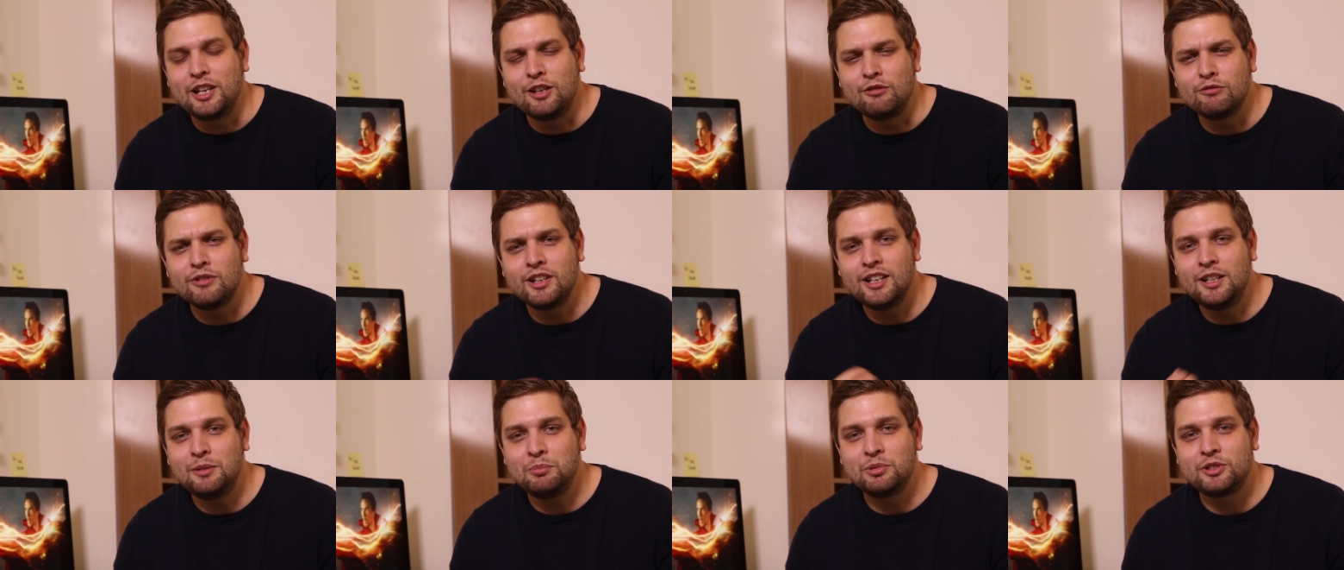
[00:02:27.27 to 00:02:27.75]
He
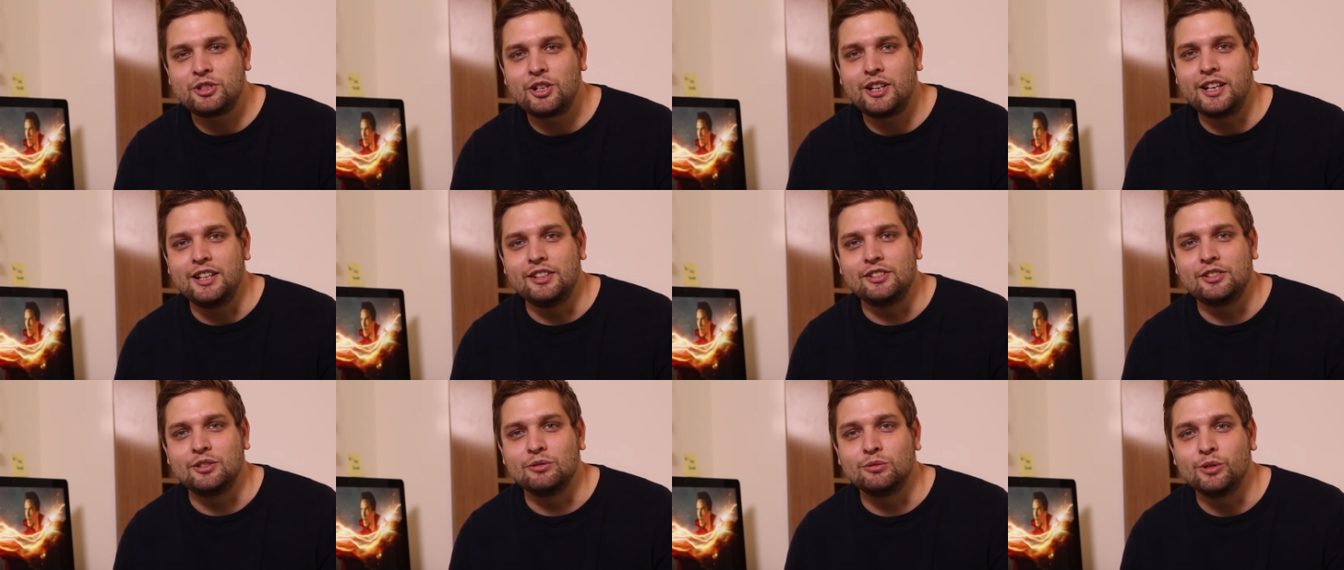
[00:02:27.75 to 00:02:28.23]
really
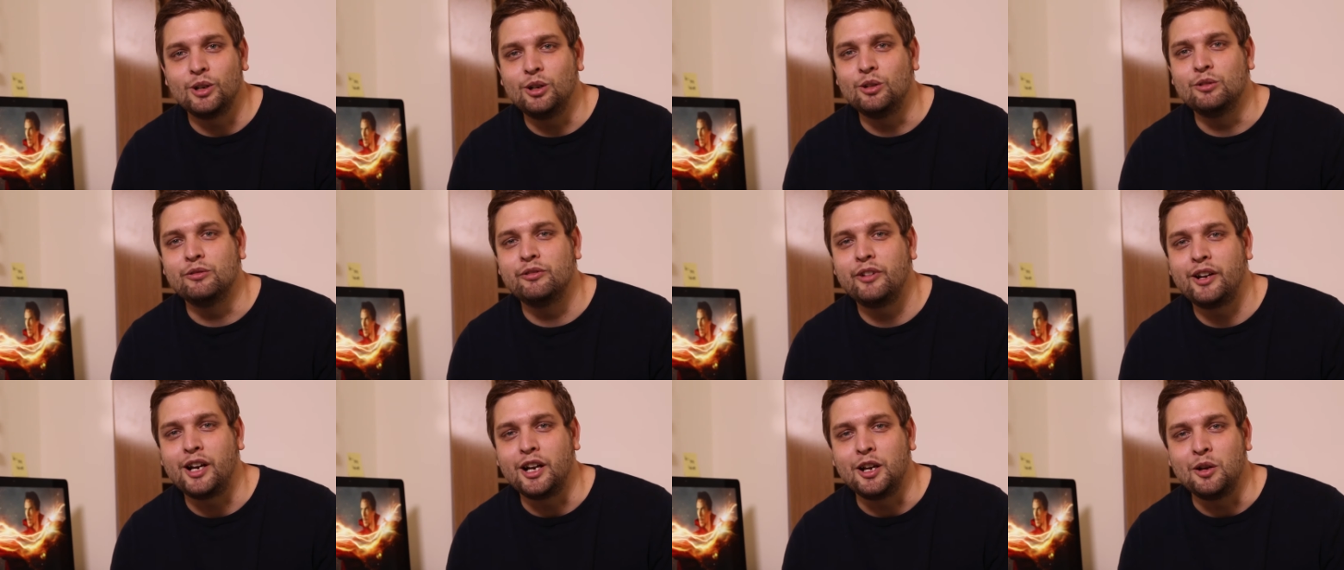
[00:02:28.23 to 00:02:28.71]
portrays the
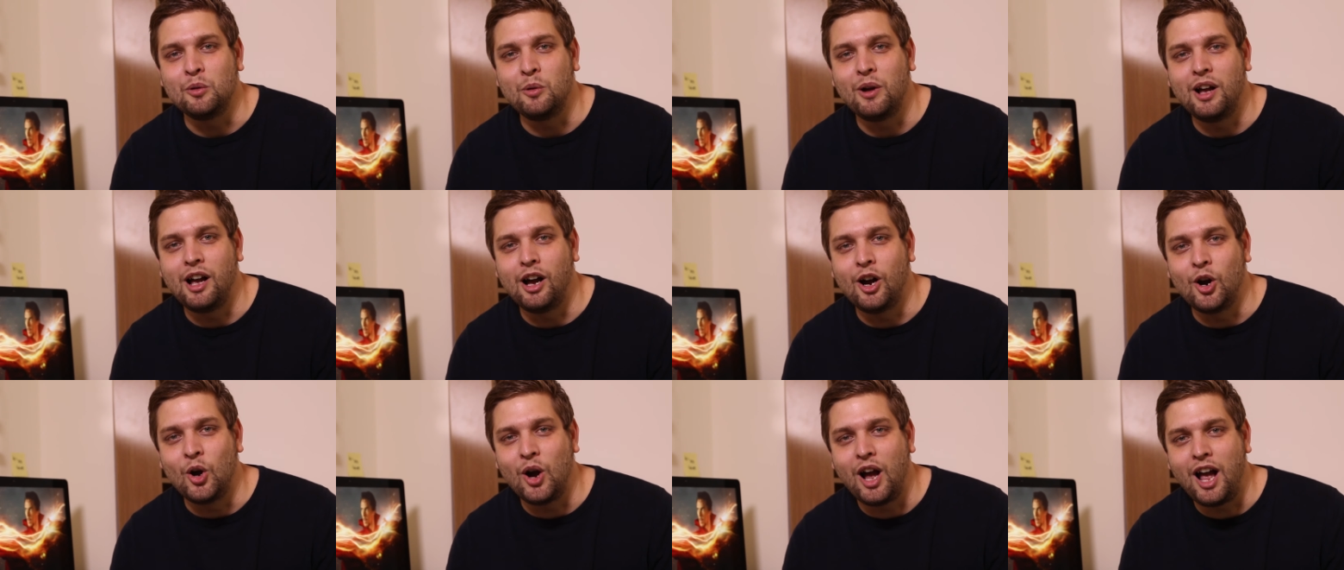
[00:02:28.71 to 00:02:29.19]
role very
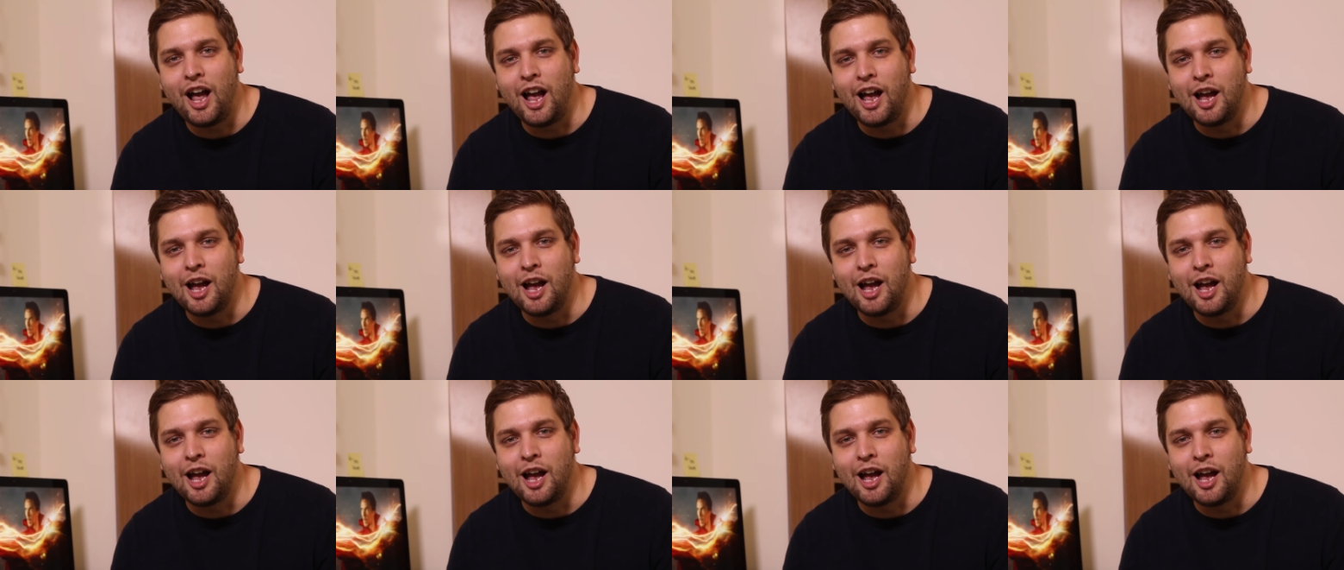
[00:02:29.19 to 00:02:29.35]
well.